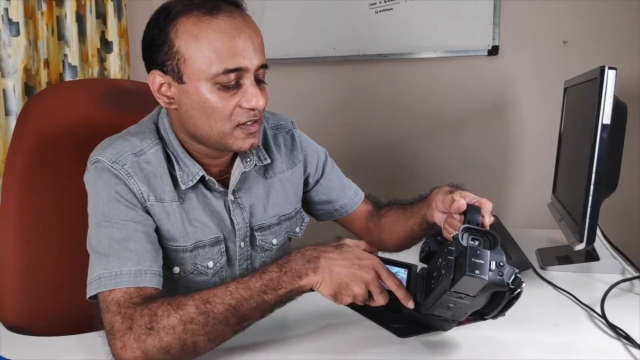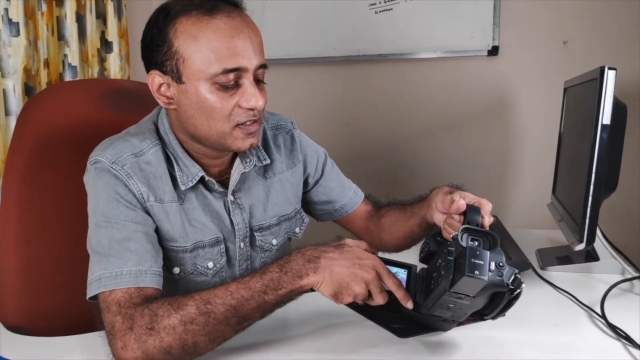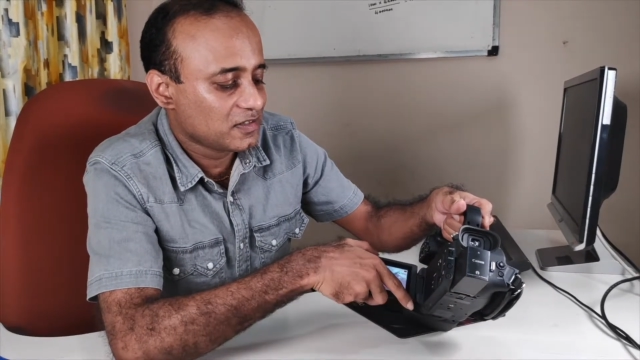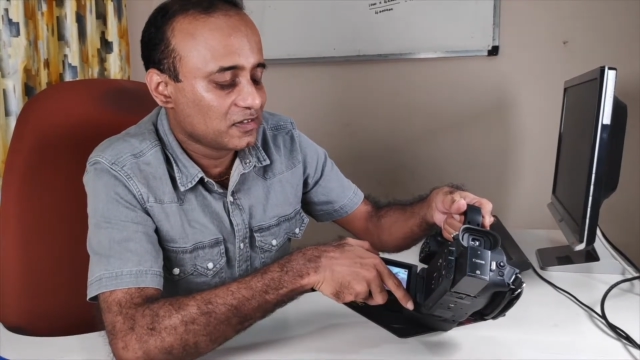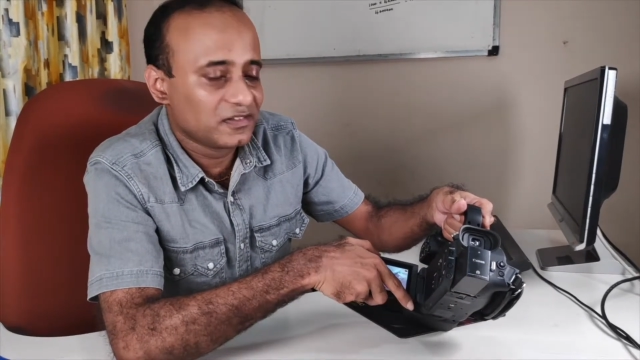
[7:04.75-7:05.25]

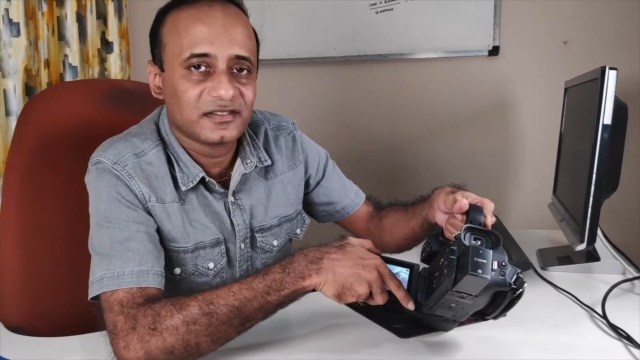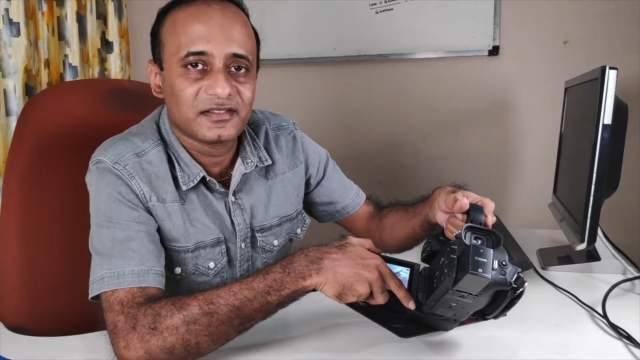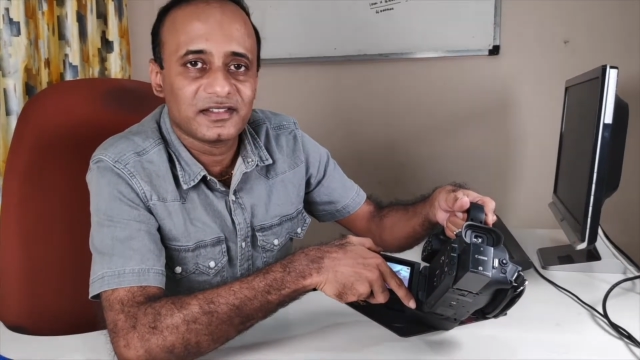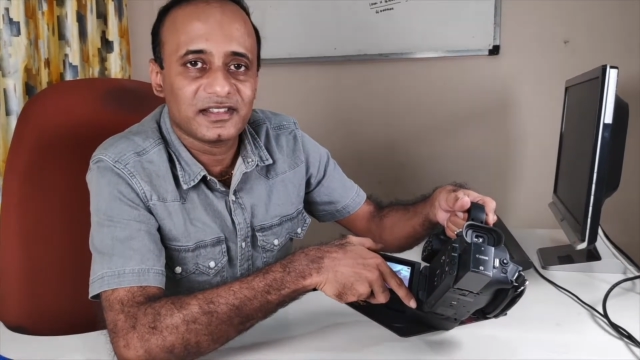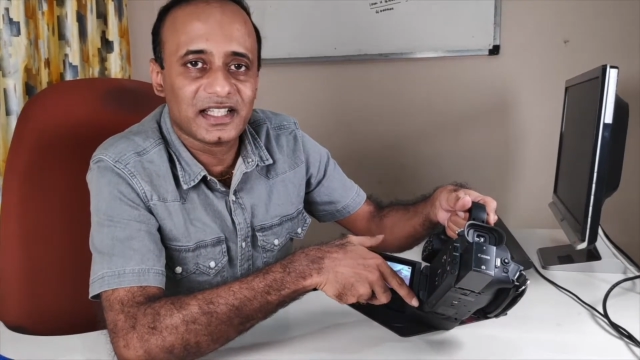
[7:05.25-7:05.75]
So
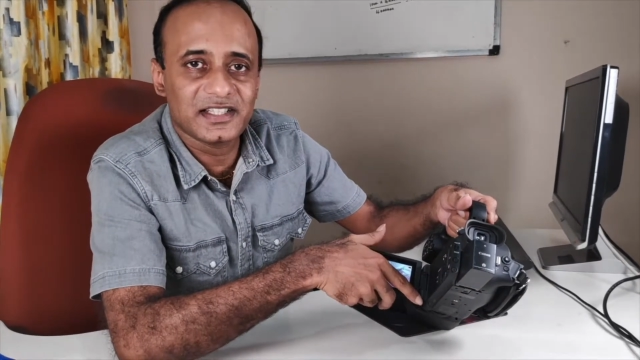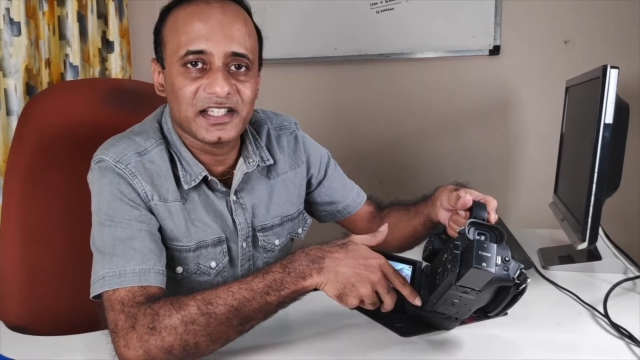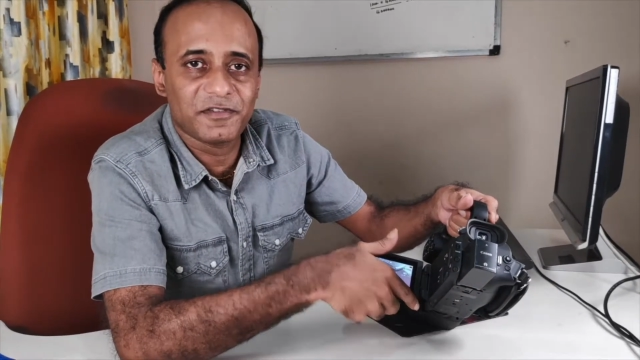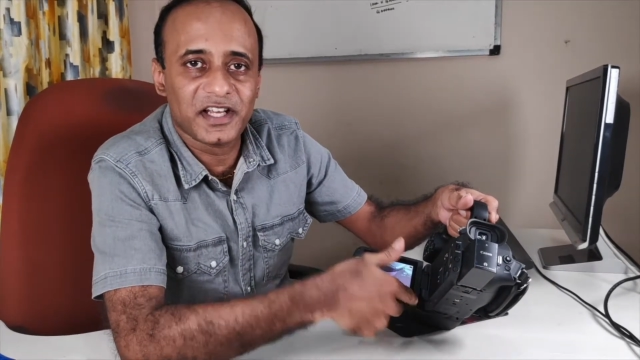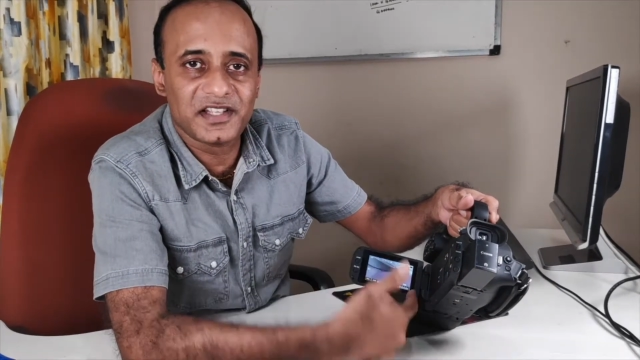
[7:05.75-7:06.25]
that's
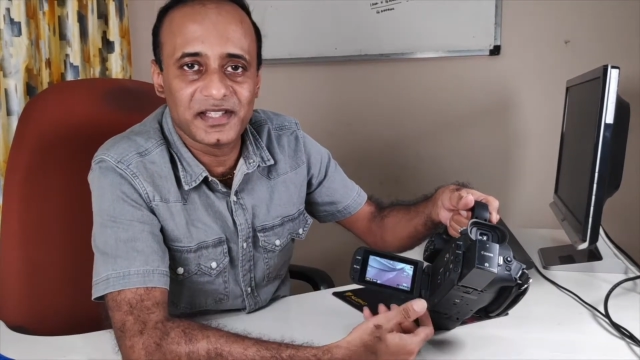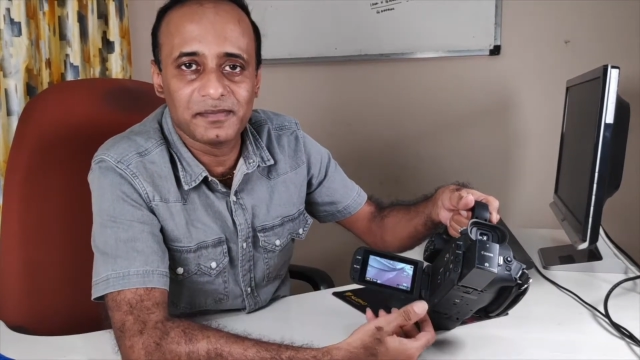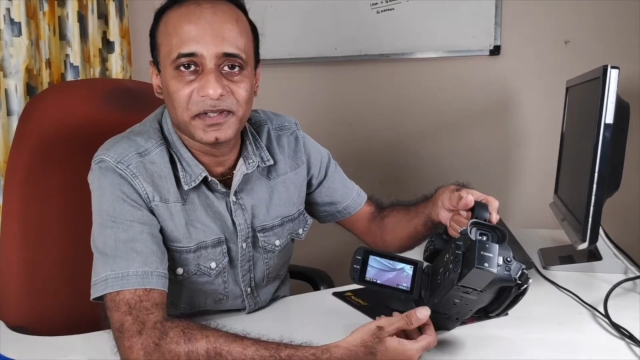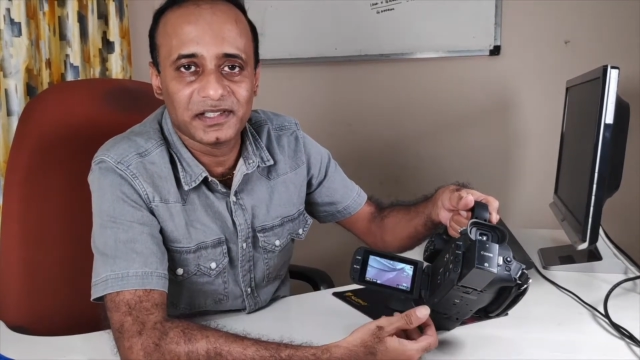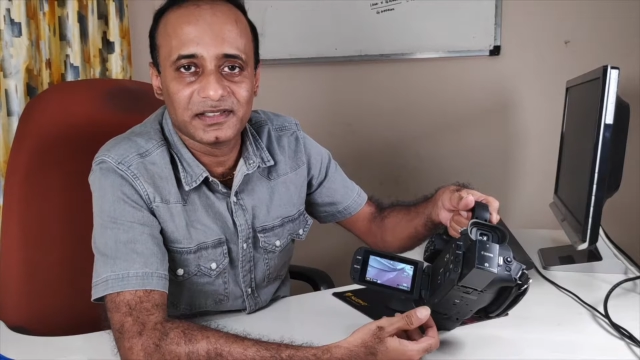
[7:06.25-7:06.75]
it, very
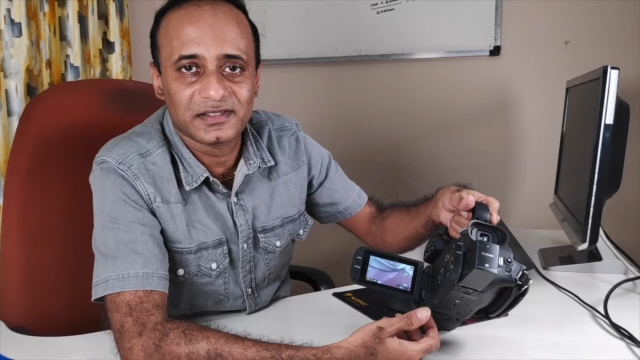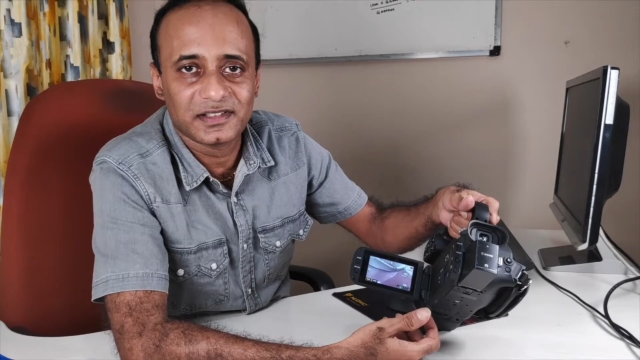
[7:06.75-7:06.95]
simple.